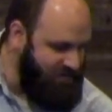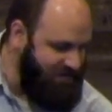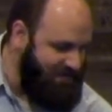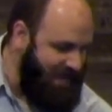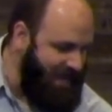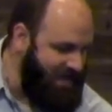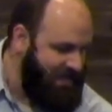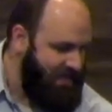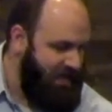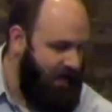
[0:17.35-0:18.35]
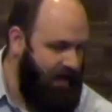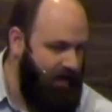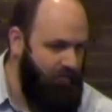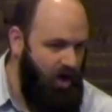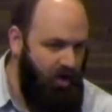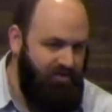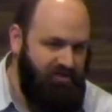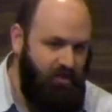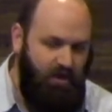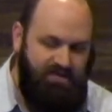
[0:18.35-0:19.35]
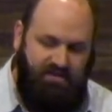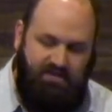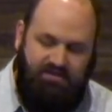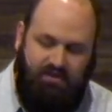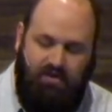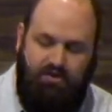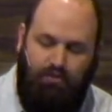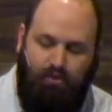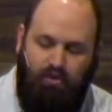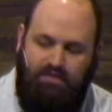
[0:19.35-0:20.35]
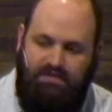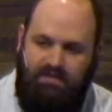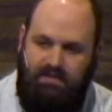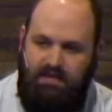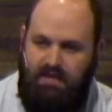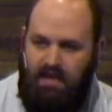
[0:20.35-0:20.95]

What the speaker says: today. Also, as an insert in your bulletin,